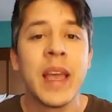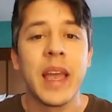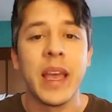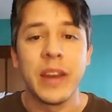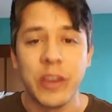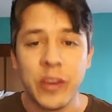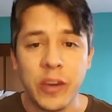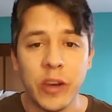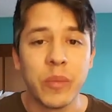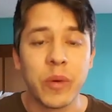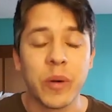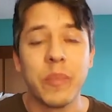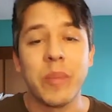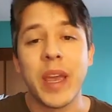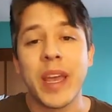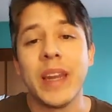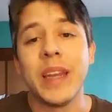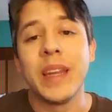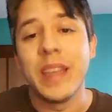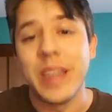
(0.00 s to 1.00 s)
And humor
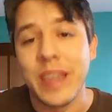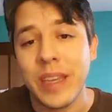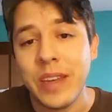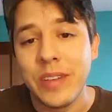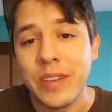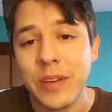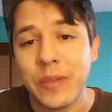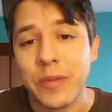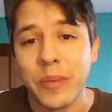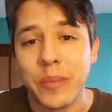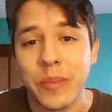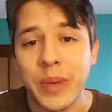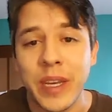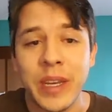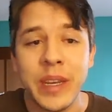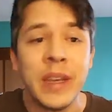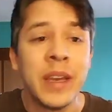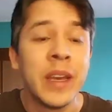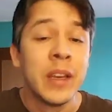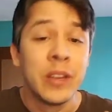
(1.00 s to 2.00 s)
made it easy for
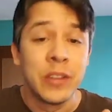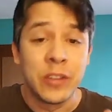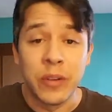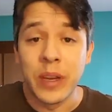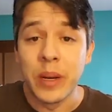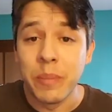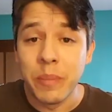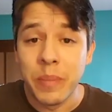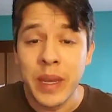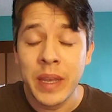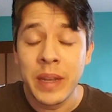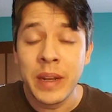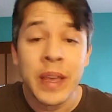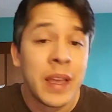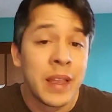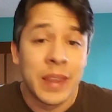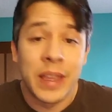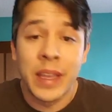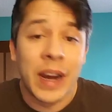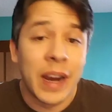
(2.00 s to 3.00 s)
me to admit
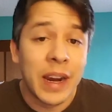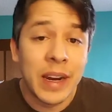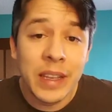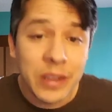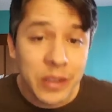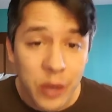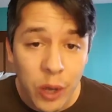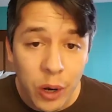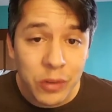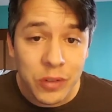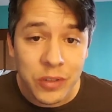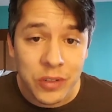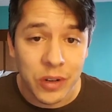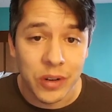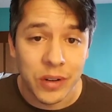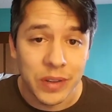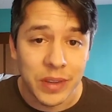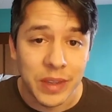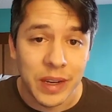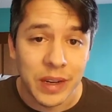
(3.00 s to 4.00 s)
that I didn't know
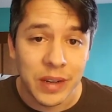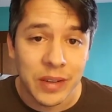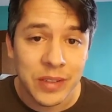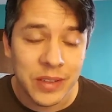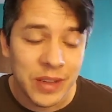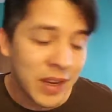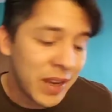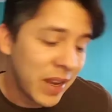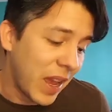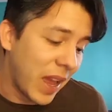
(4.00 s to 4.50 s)
certain things.